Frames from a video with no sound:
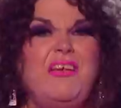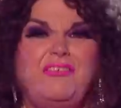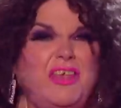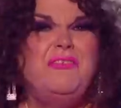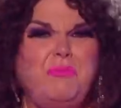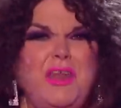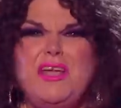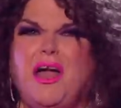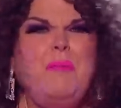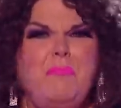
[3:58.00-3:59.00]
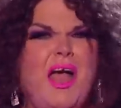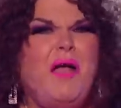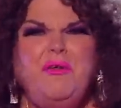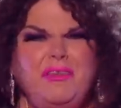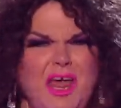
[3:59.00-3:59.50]
yeah, she's reading. I
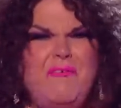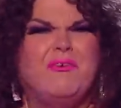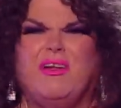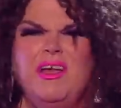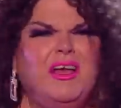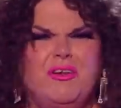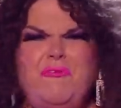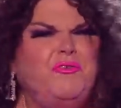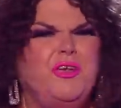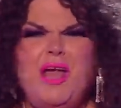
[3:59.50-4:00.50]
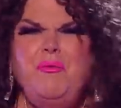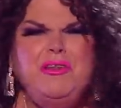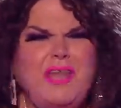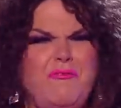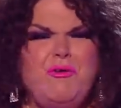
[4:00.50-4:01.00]
would never, good for you, I would
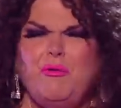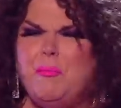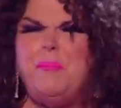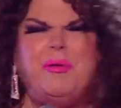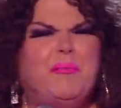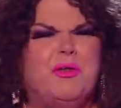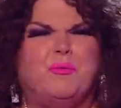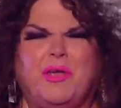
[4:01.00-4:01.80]
never want my baby to